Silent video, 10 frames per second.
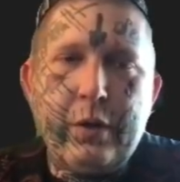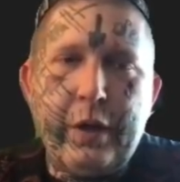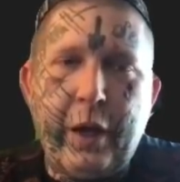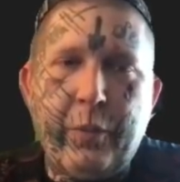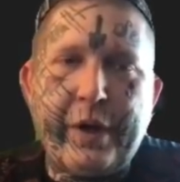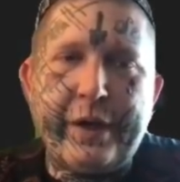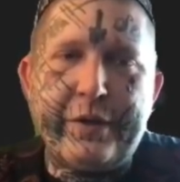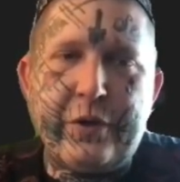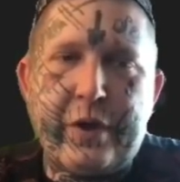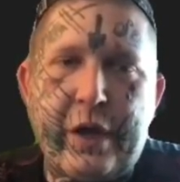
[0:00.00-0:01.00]
and we're going to
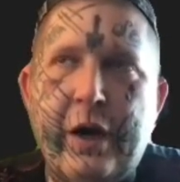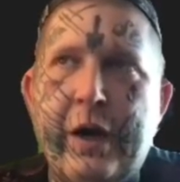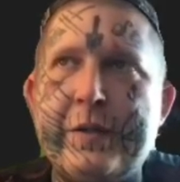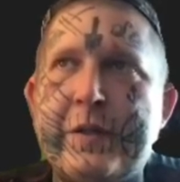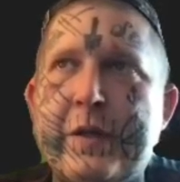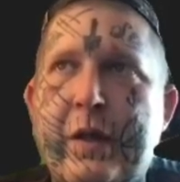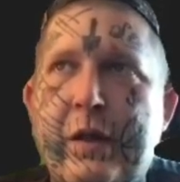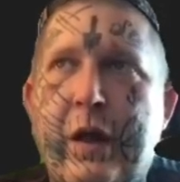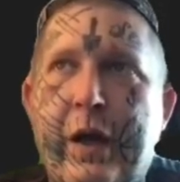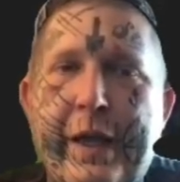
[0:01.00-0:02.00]
do const
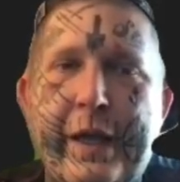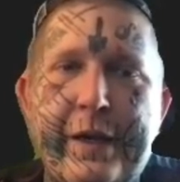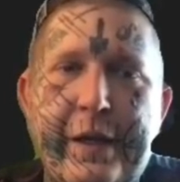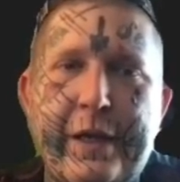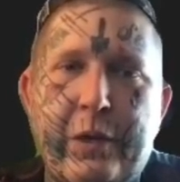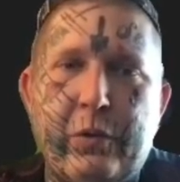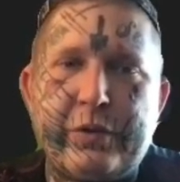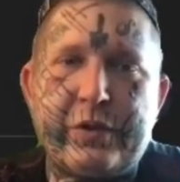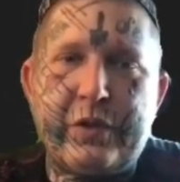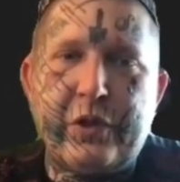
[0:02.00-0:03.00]
client
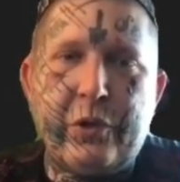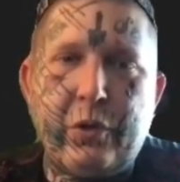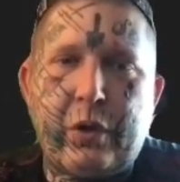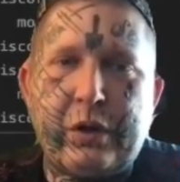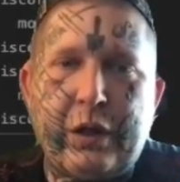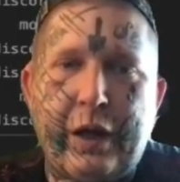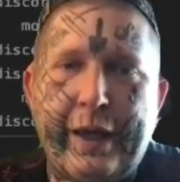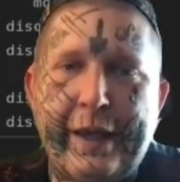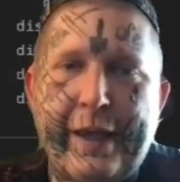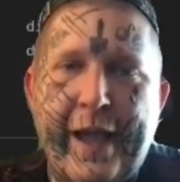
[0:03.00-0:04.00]
equals new
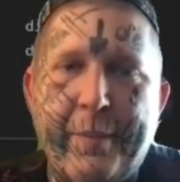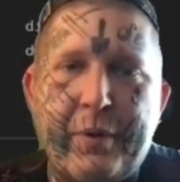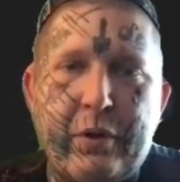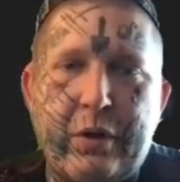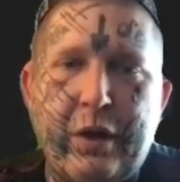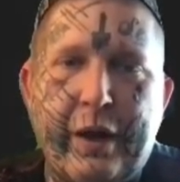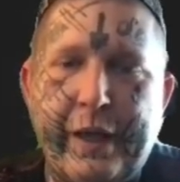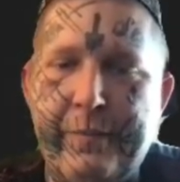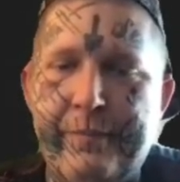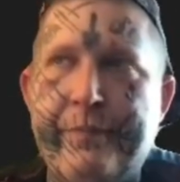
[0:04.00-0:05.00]
client, capital
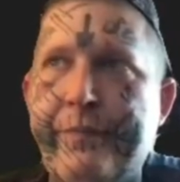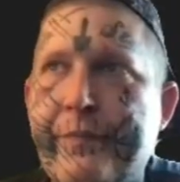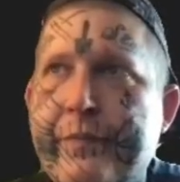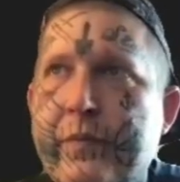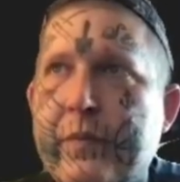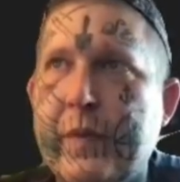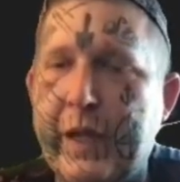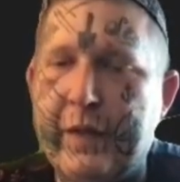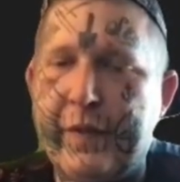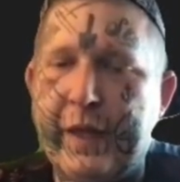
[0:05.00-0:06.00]
client,
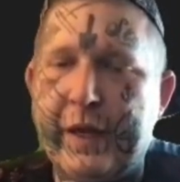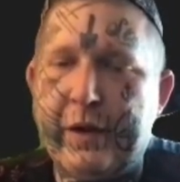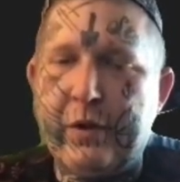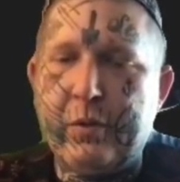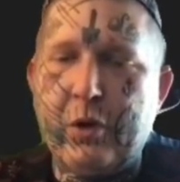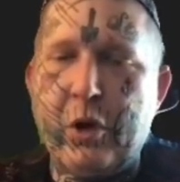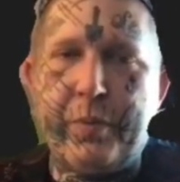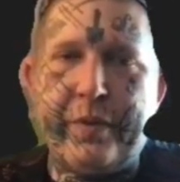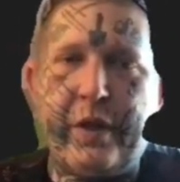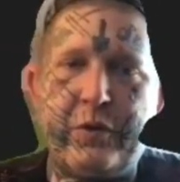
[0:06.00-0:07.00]
and then
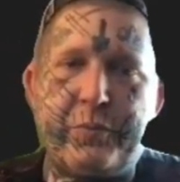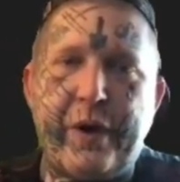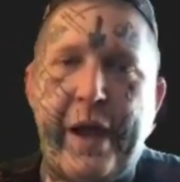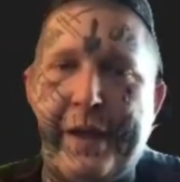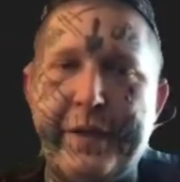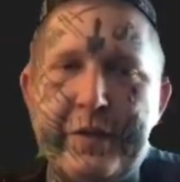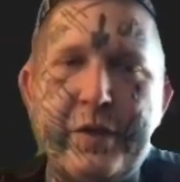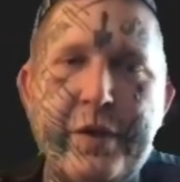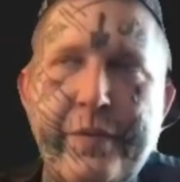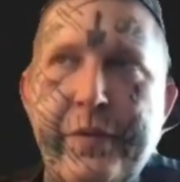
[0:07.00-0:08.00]
open those
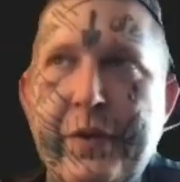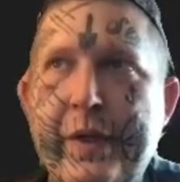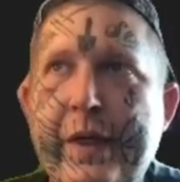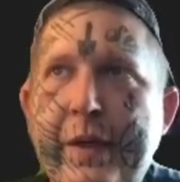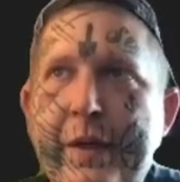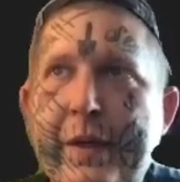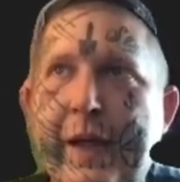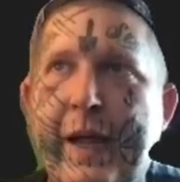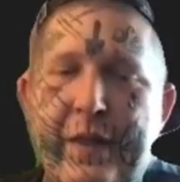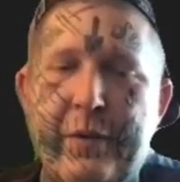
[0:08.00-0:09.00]
brackets.
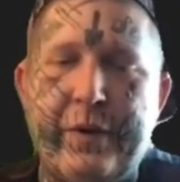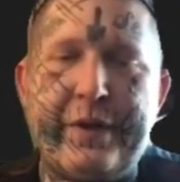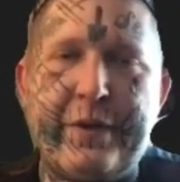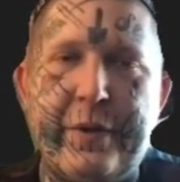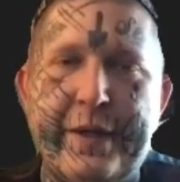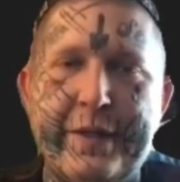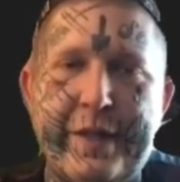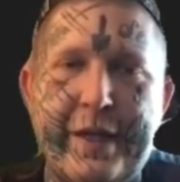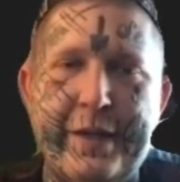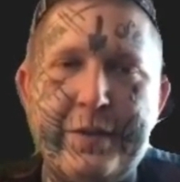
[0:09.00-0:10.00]
And then we're going to do
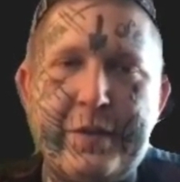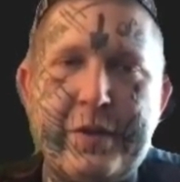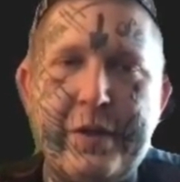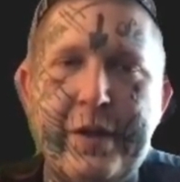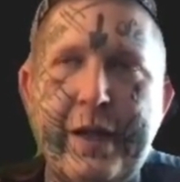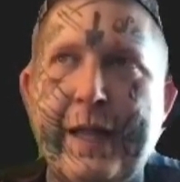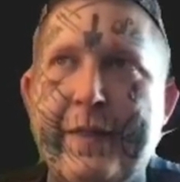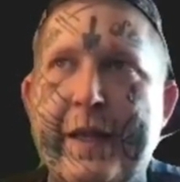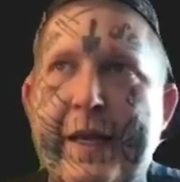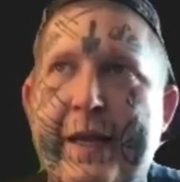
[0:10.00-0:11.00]
intents, and
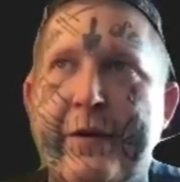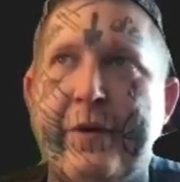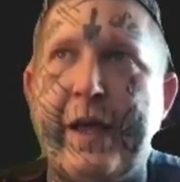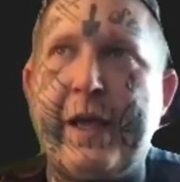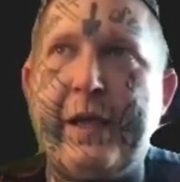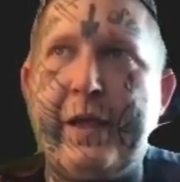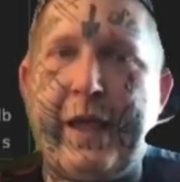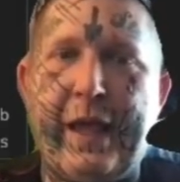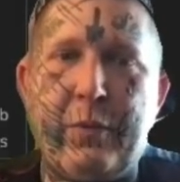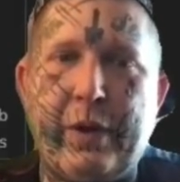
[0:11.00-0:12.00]
then an array,
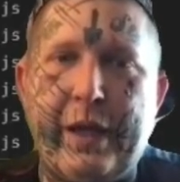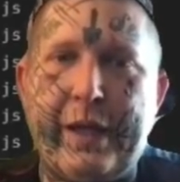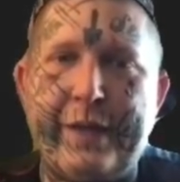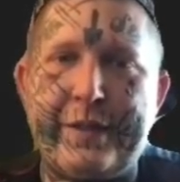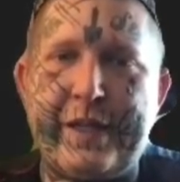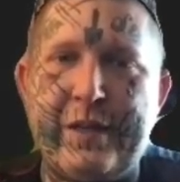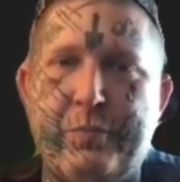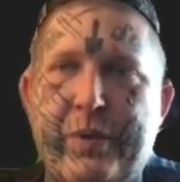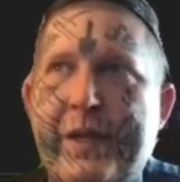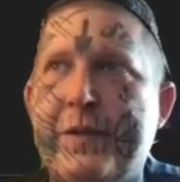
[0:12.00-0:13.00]
gateway intent
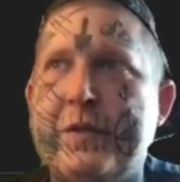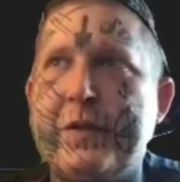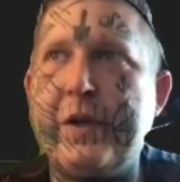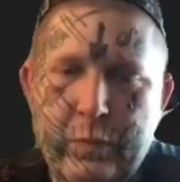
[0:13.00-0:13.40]
bits,